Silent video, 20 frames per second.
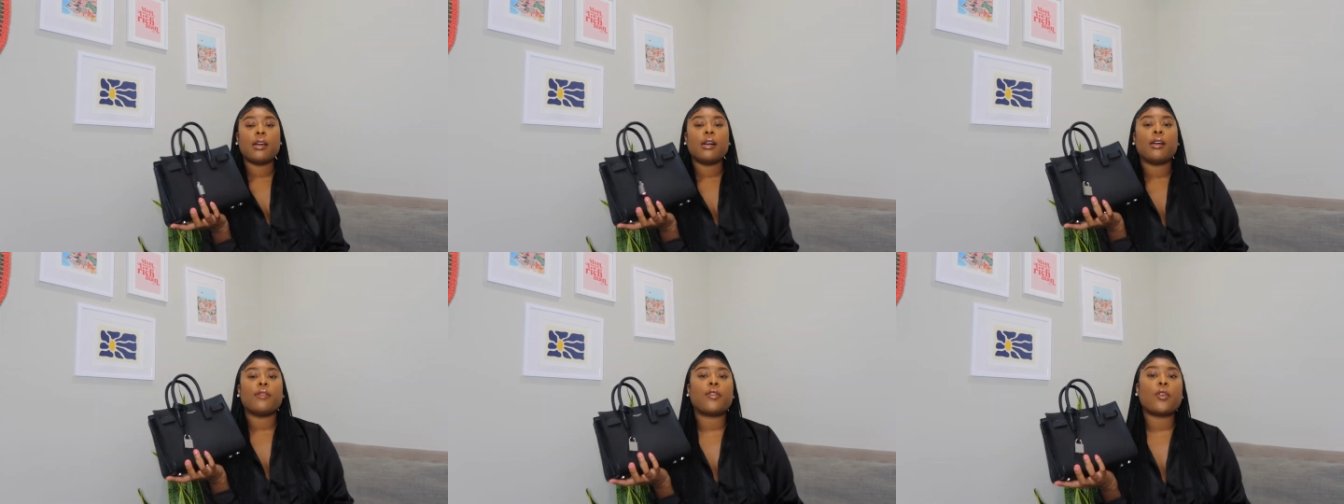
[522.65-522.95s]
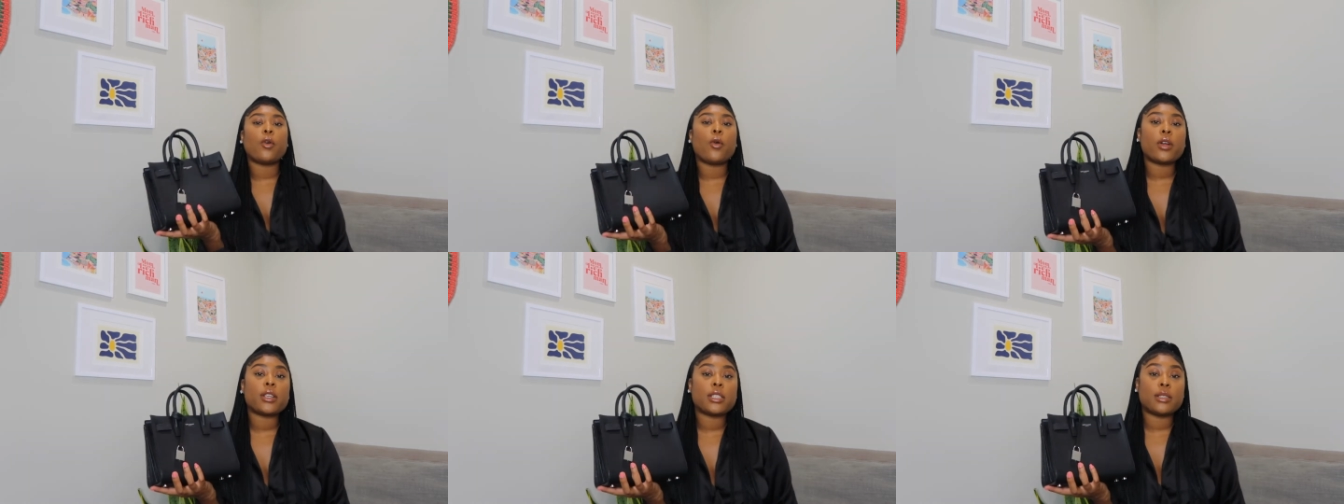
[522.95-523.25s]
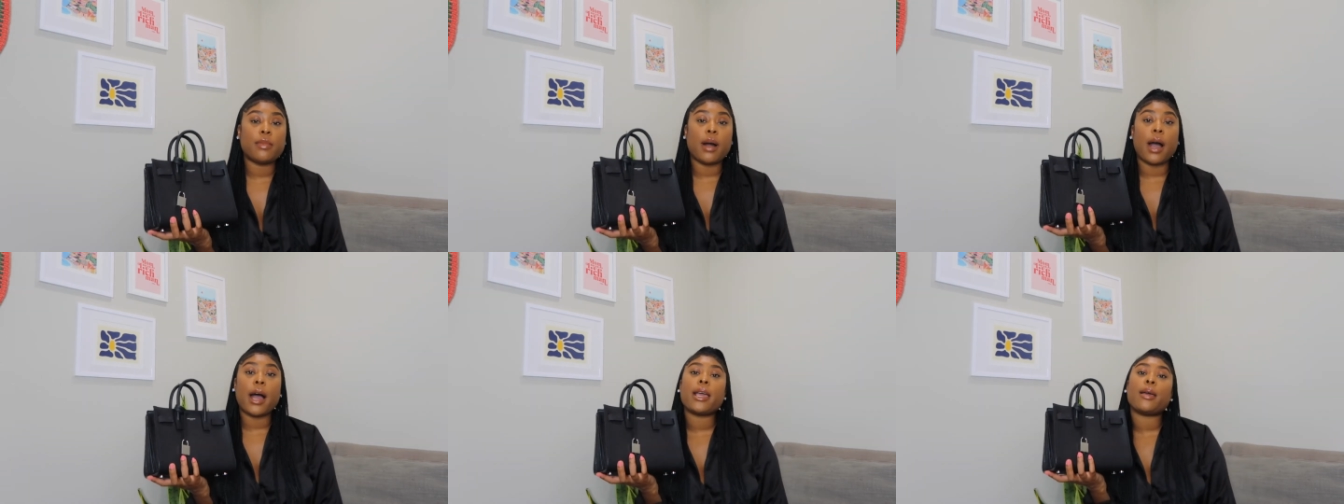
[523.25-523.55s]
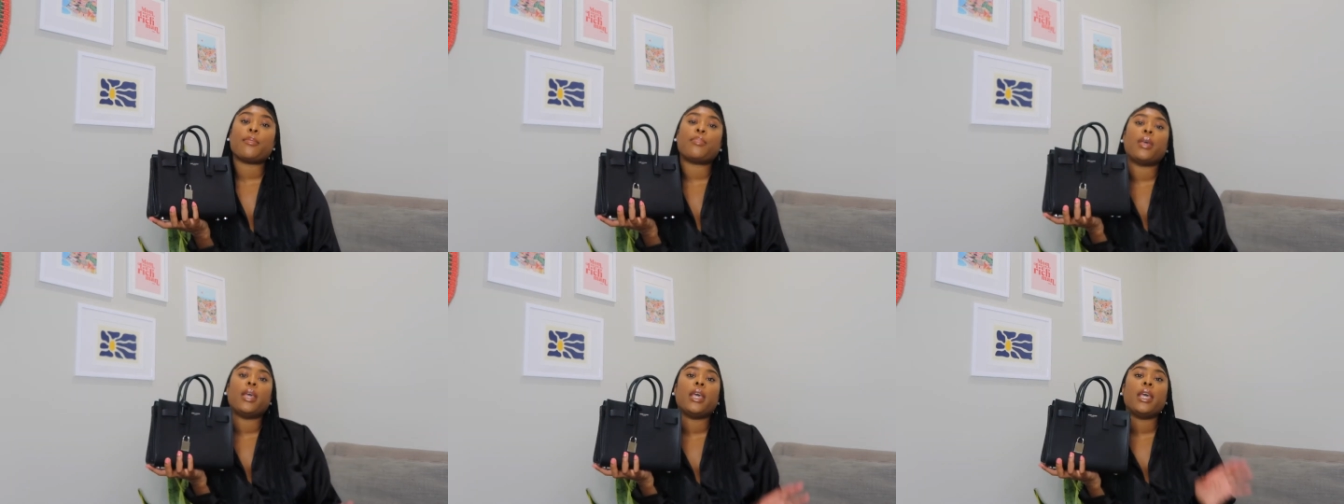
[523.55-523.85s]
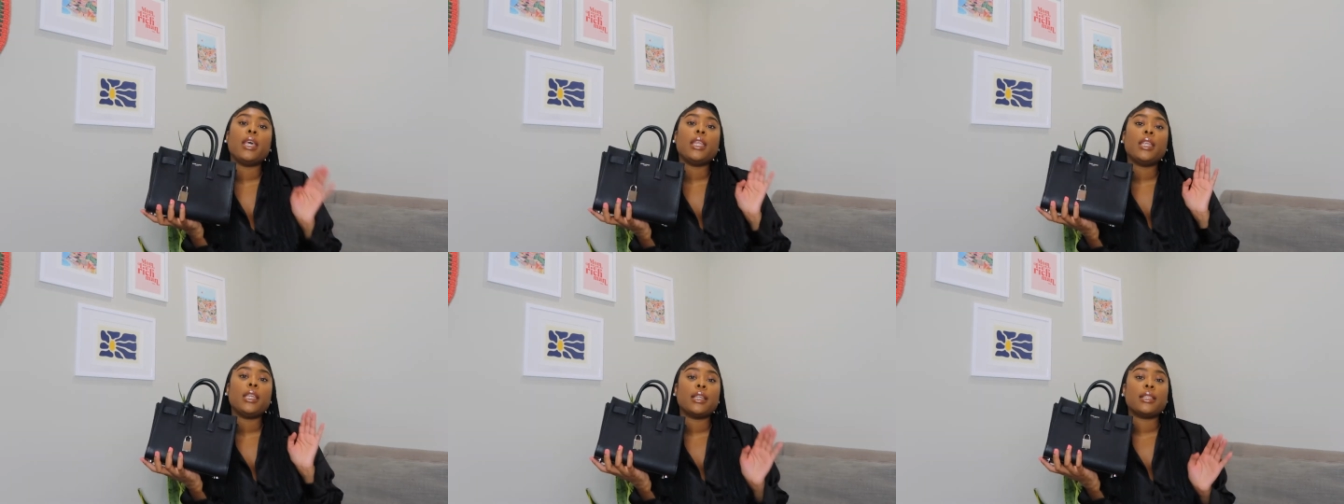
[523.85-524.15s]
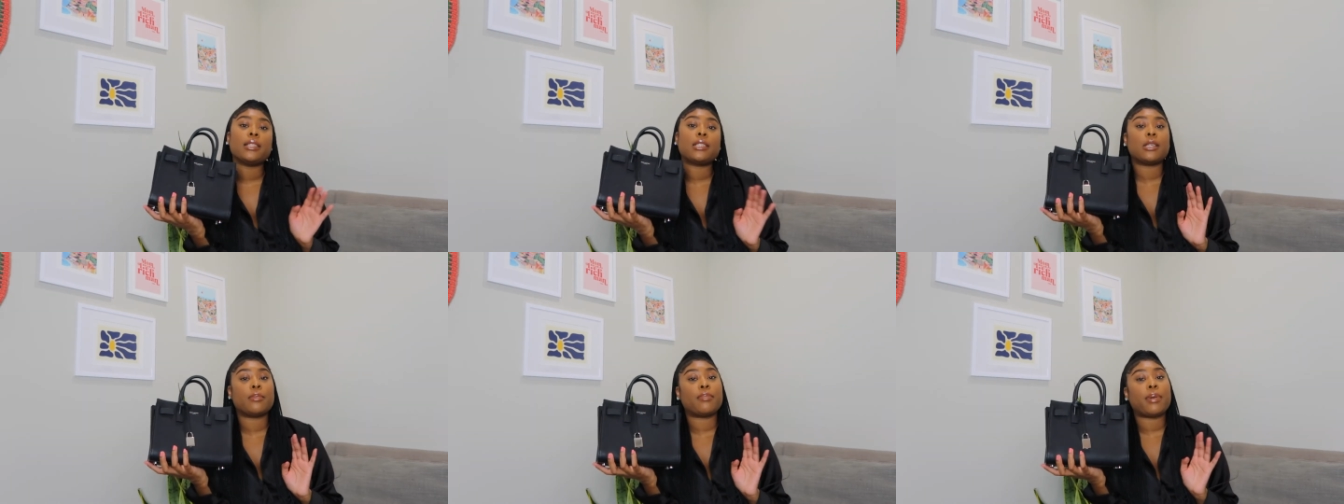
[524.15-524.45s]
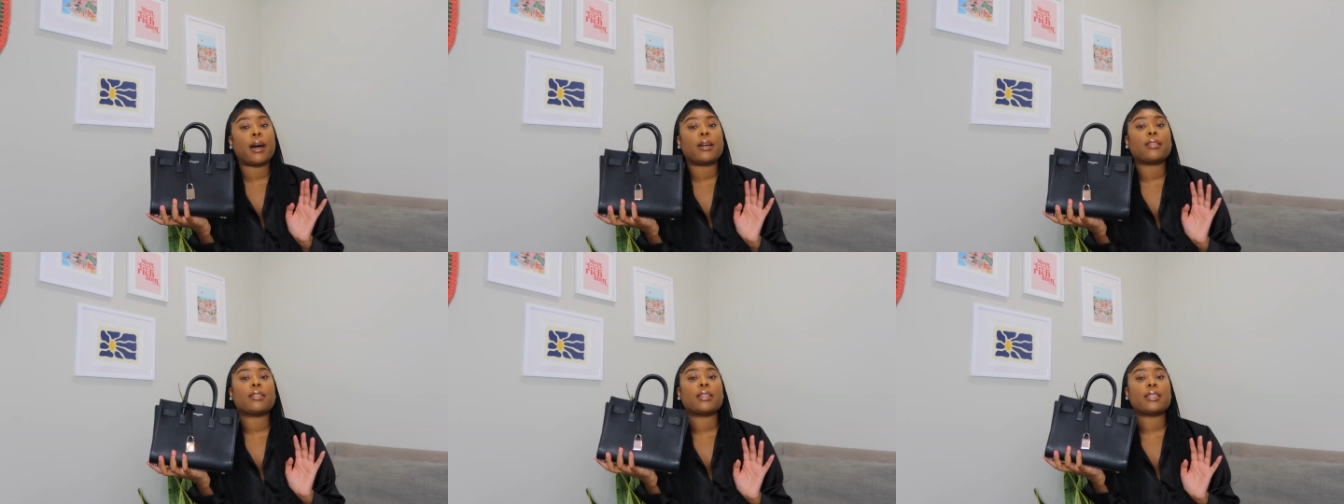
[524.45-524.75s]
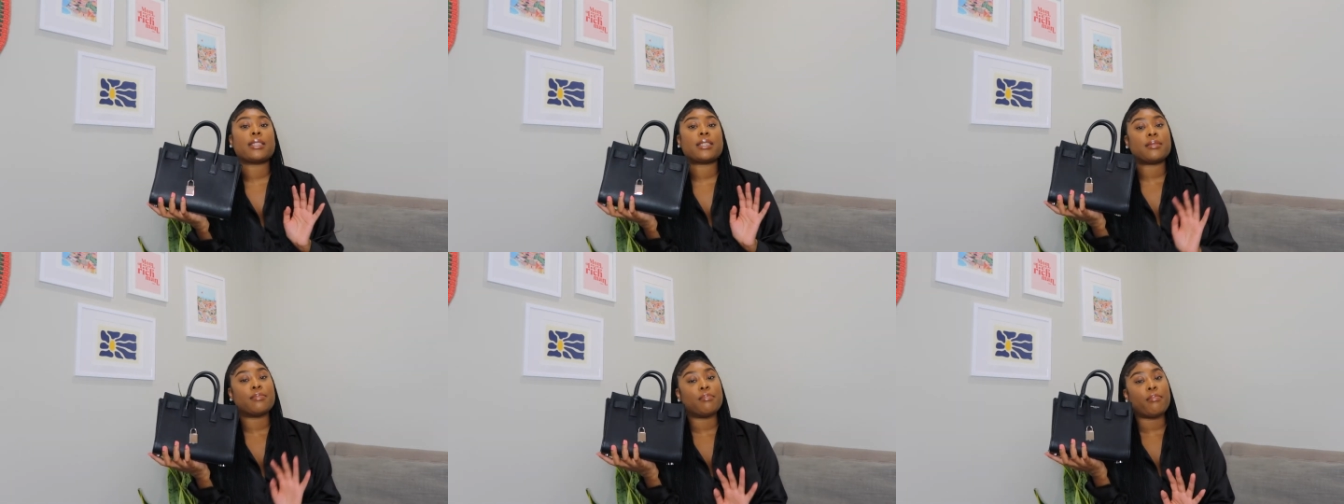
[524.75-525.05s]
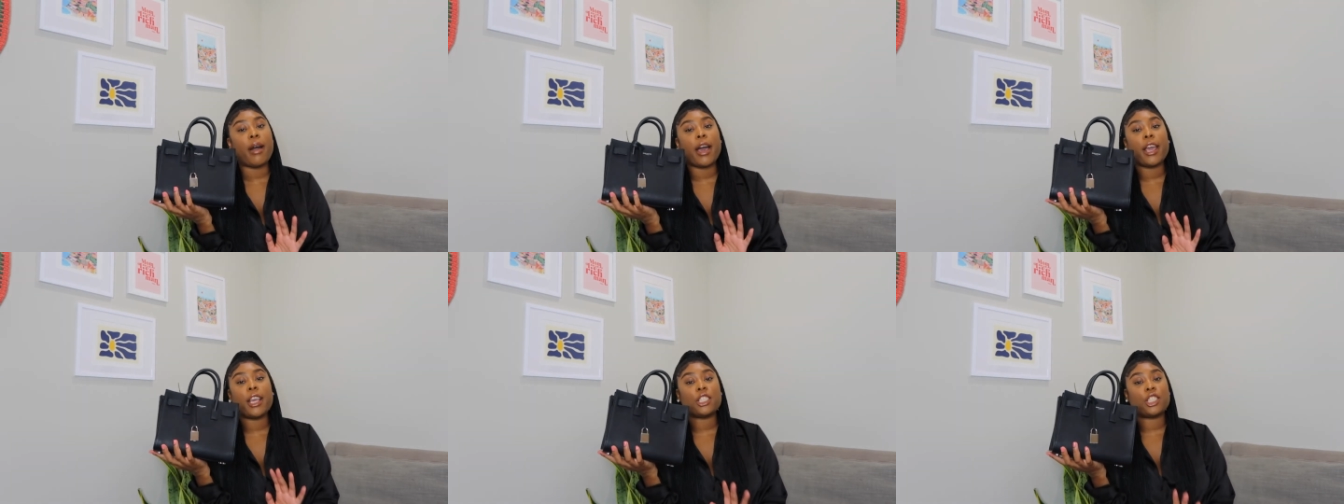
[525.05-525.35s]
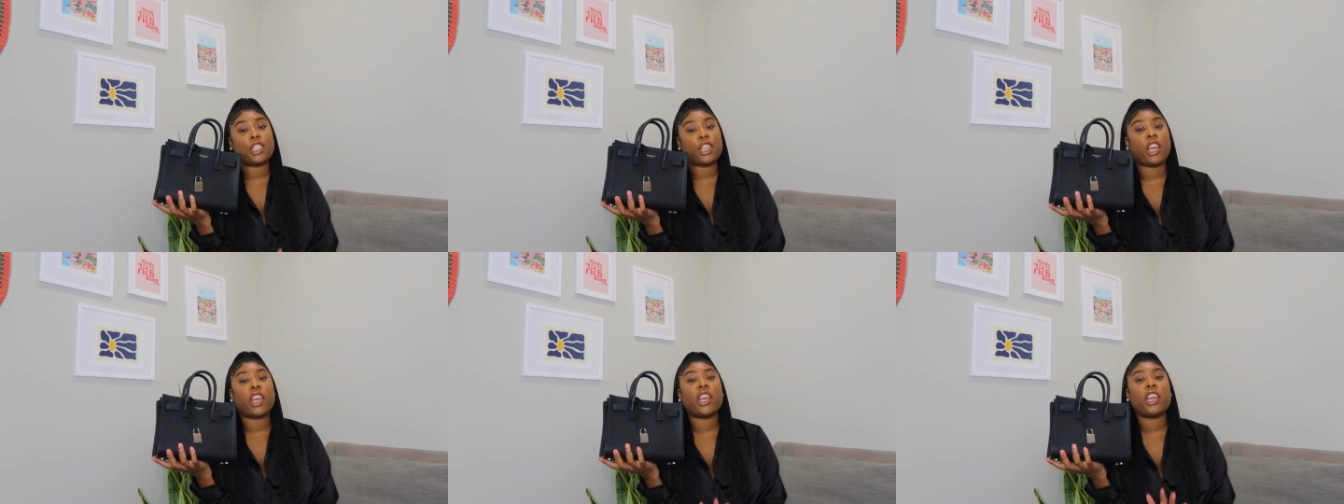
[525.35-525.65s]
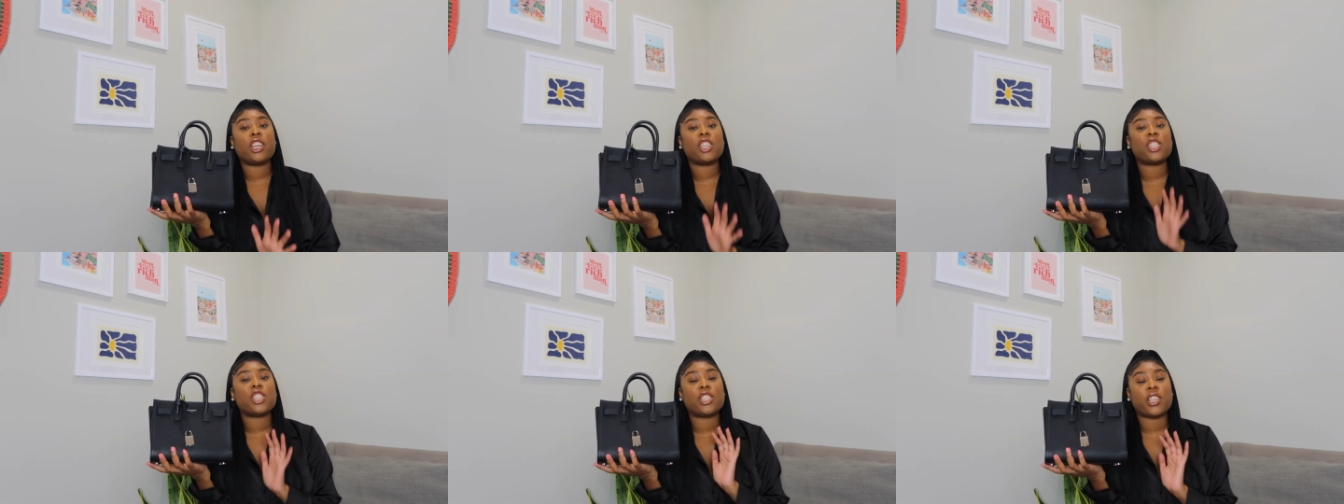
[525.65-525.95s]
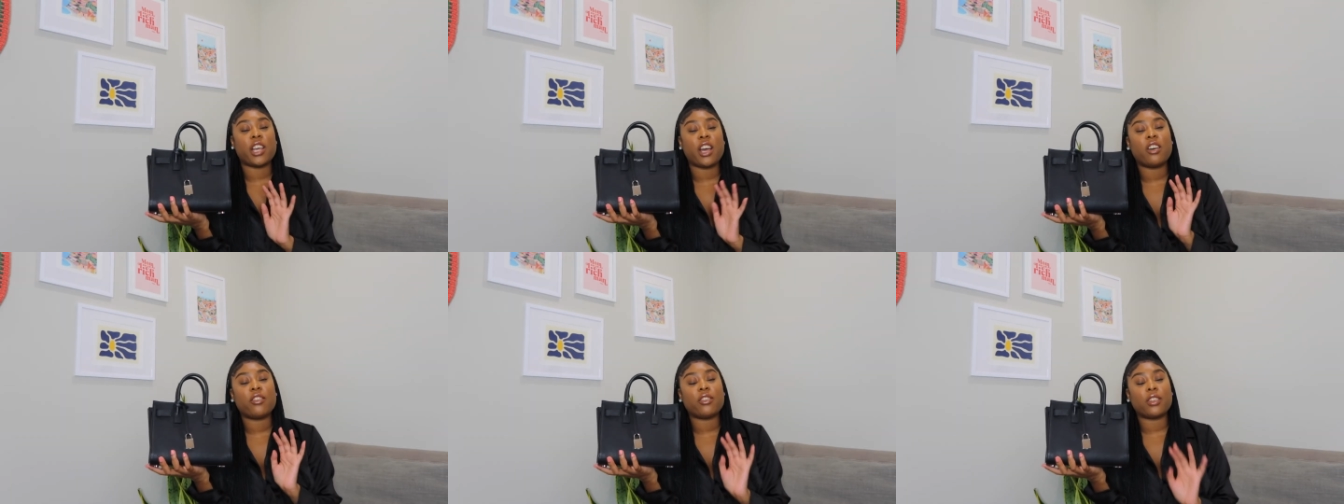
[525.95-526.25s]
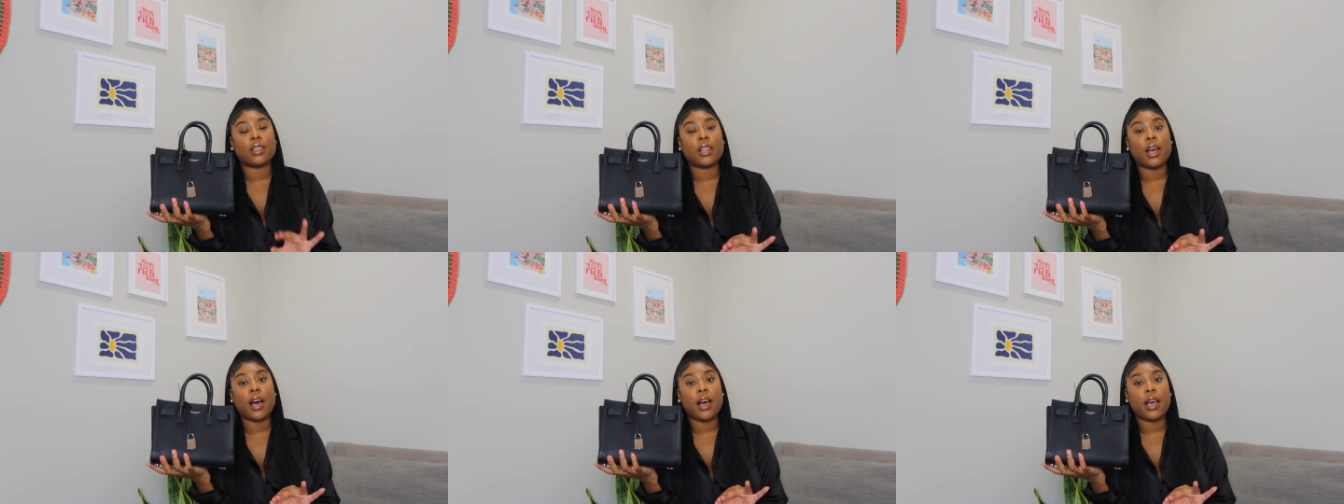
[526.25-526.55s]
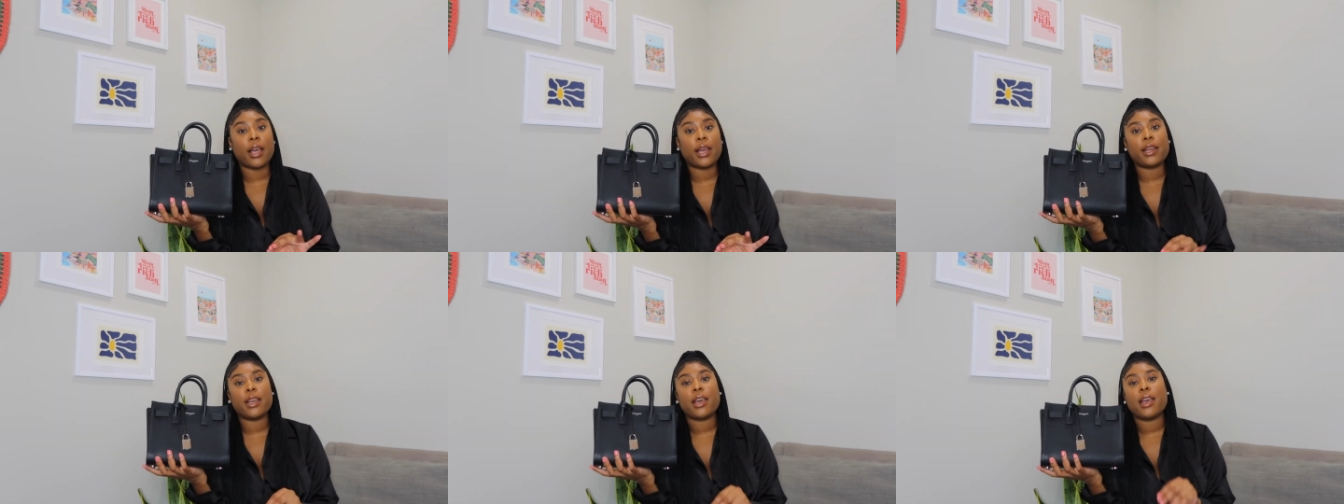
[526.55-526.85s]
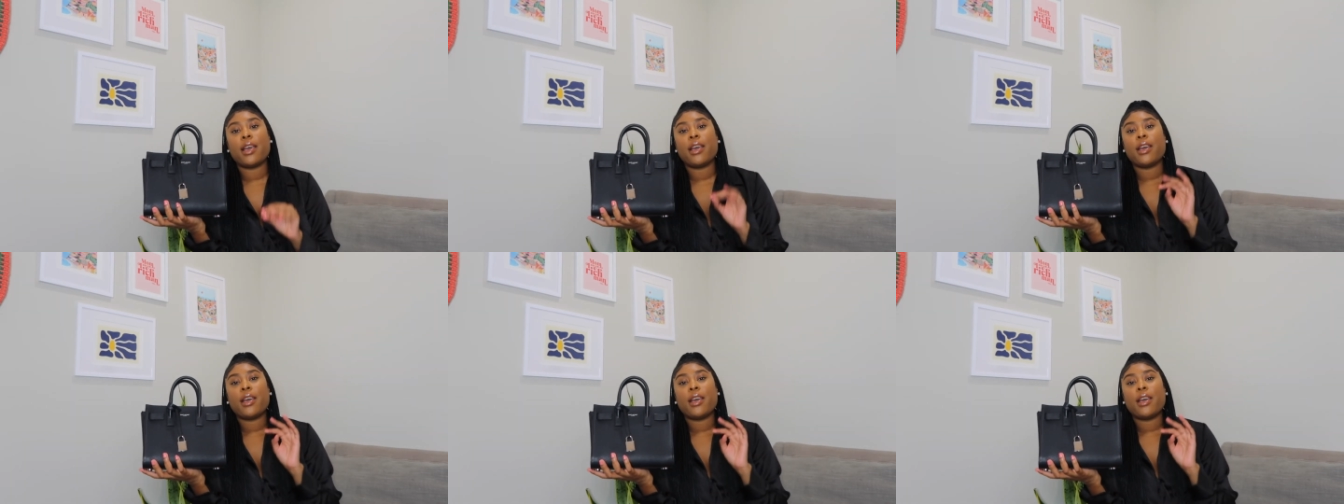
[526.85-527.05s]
Of course, my opinions about this might change down the line